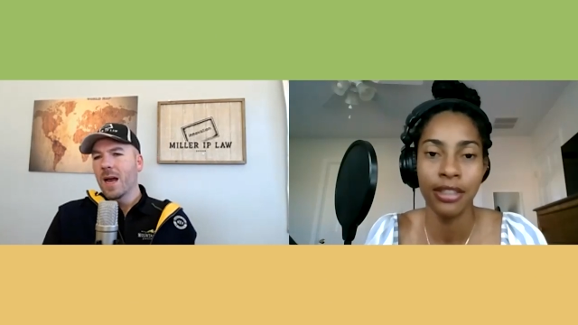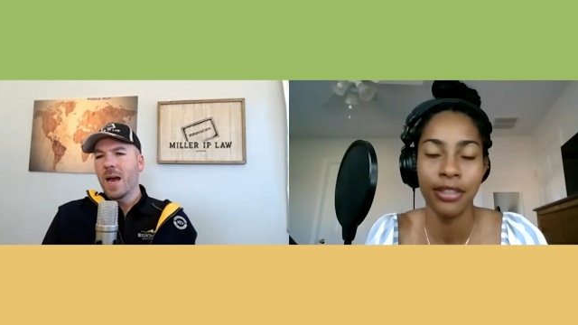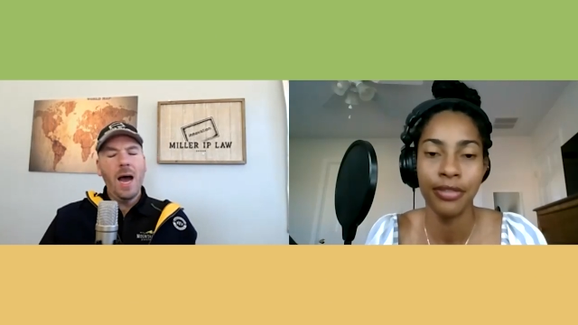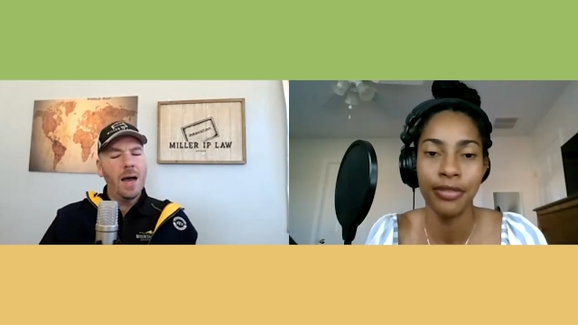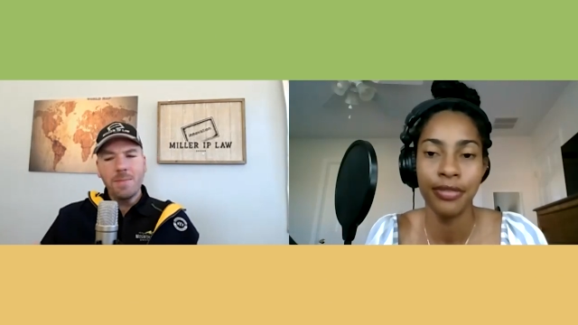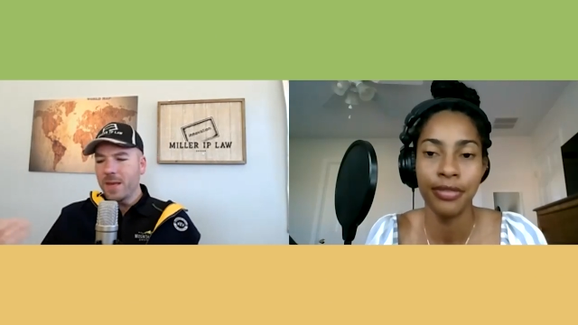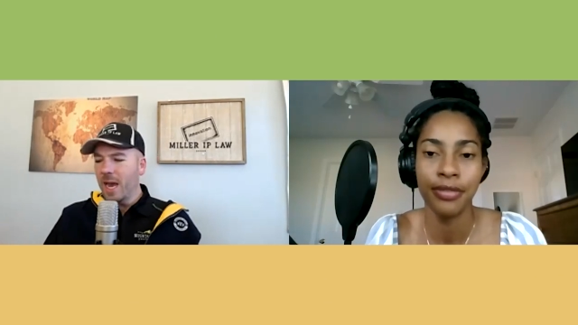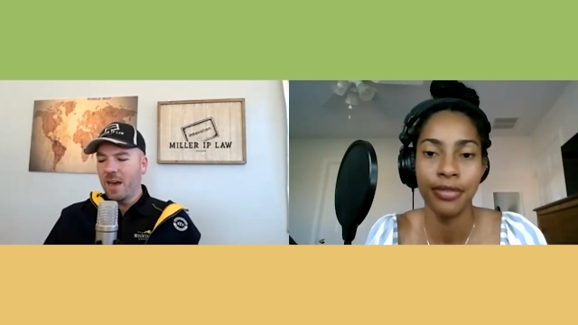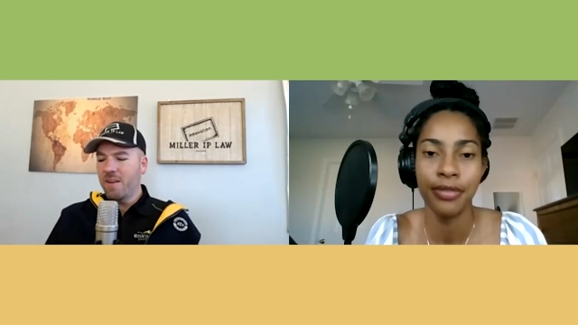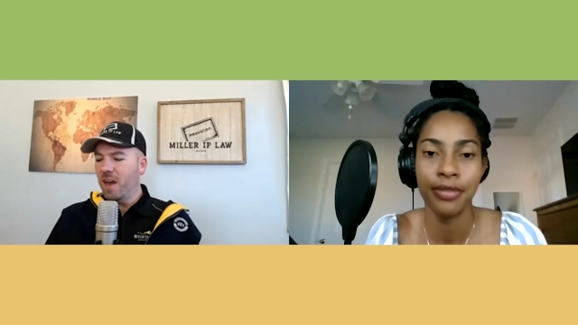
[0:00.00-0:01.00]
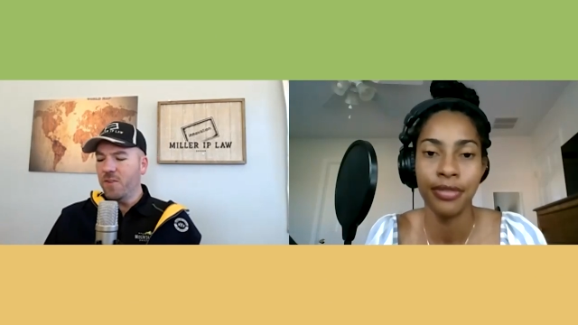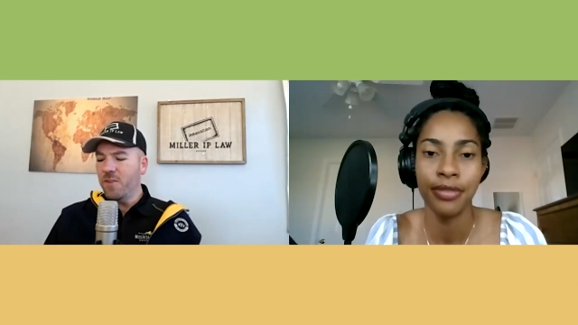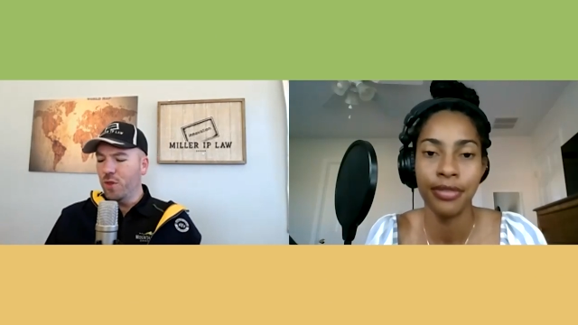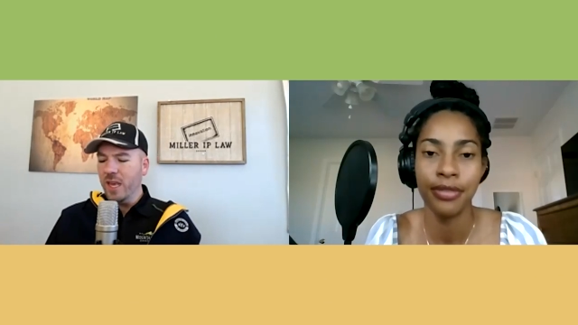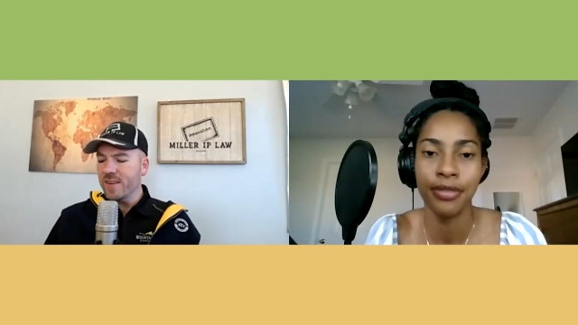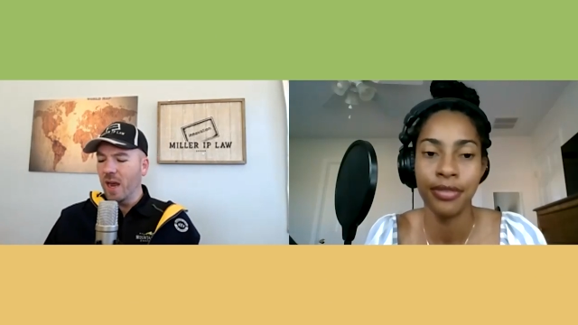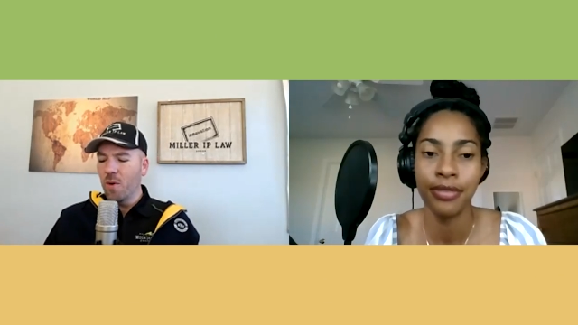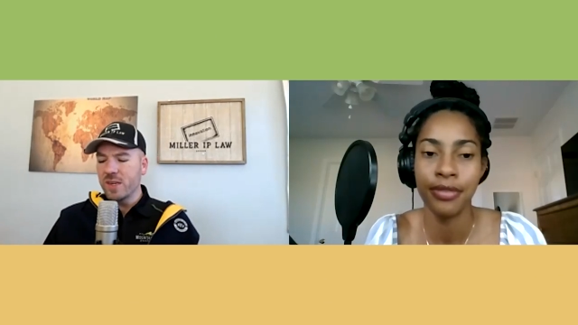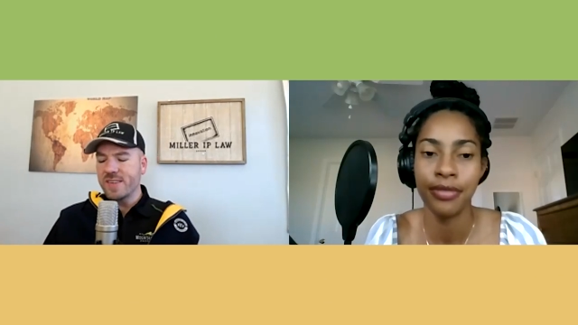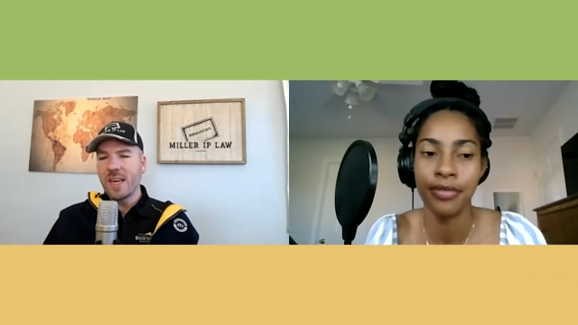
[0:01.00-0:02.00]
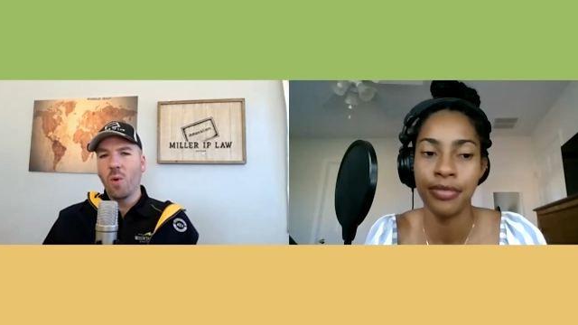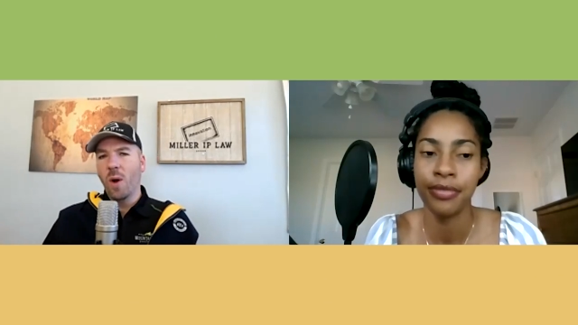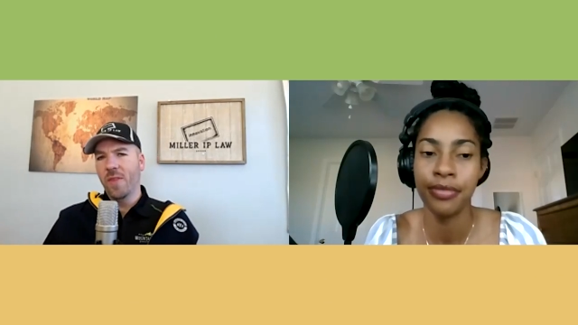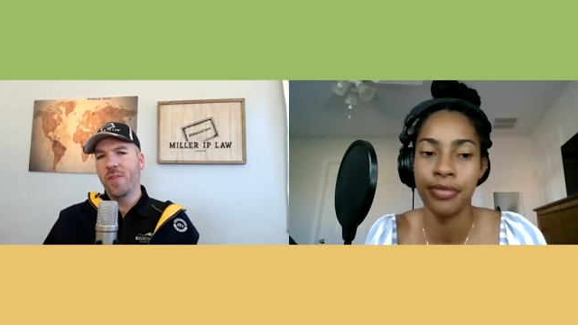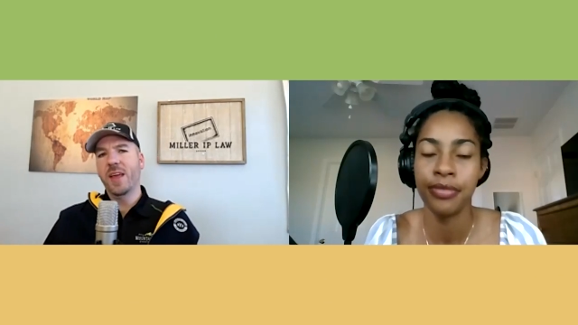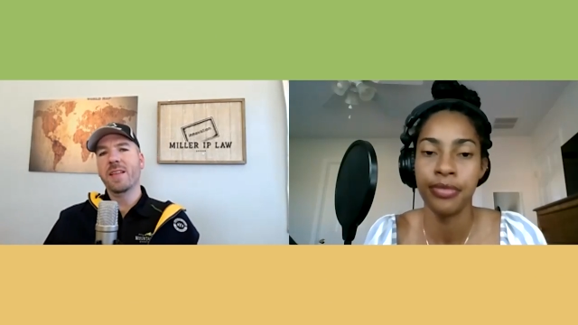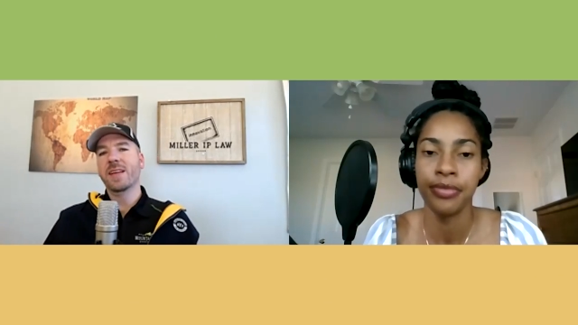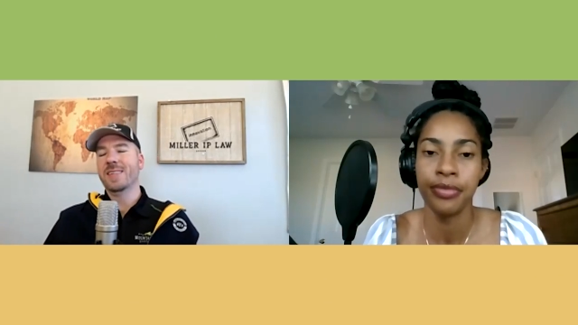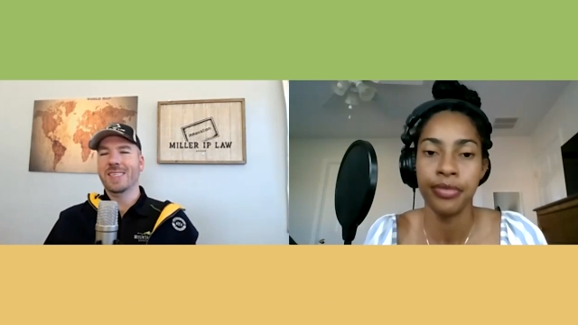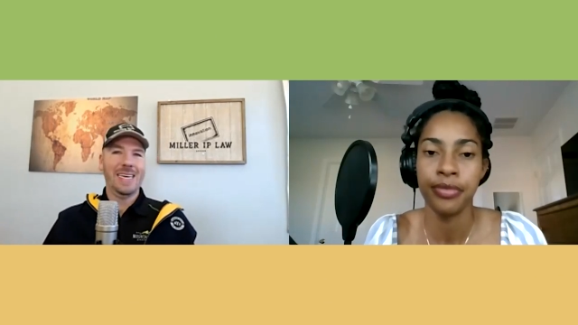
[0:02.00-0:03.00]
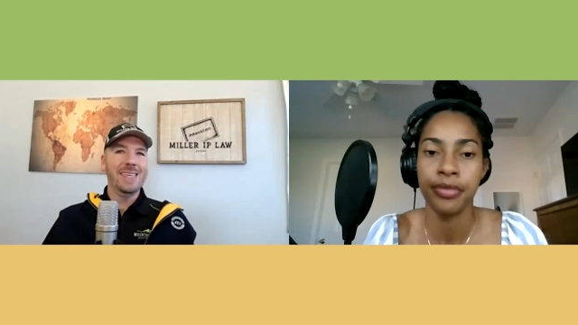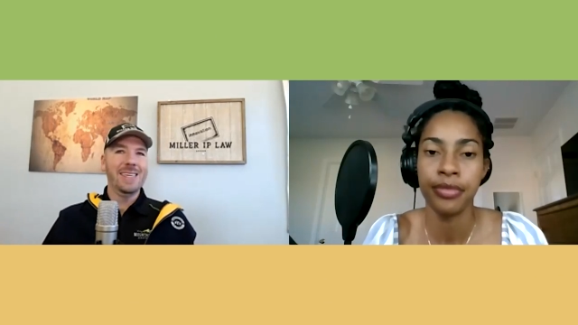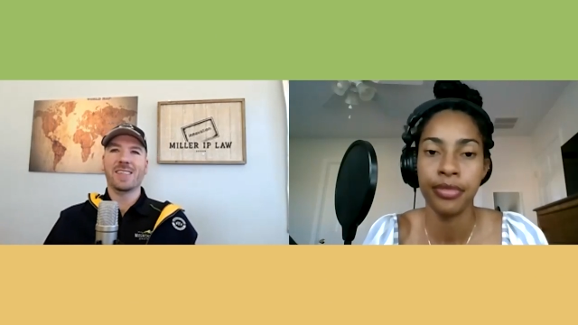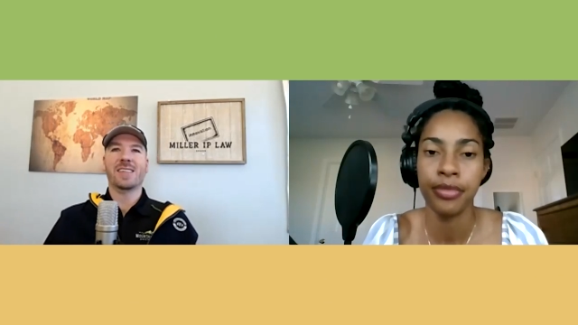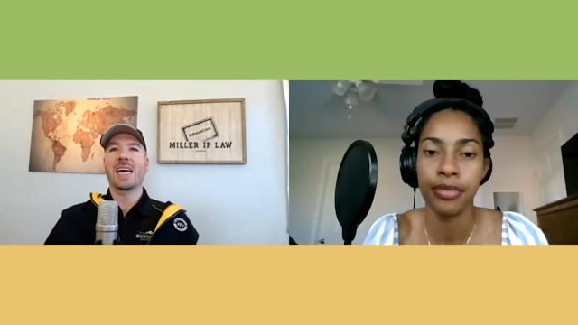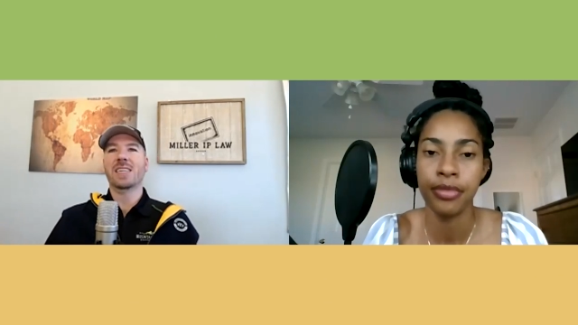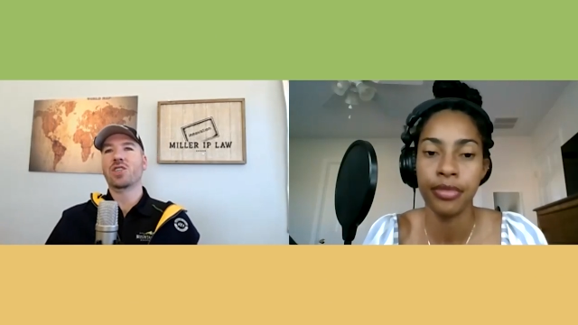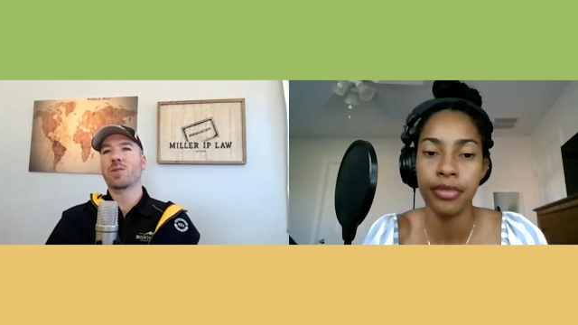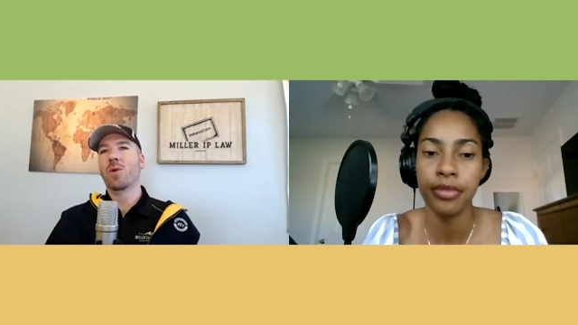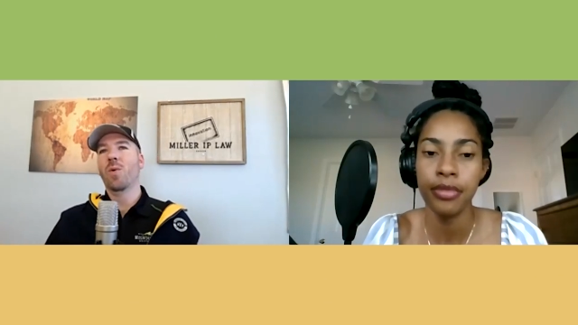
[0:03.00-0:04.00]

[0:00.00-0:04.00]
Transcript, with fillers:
Speaker 1: Um, yeah, a few things. I would say the one thing that's the easiest answer, but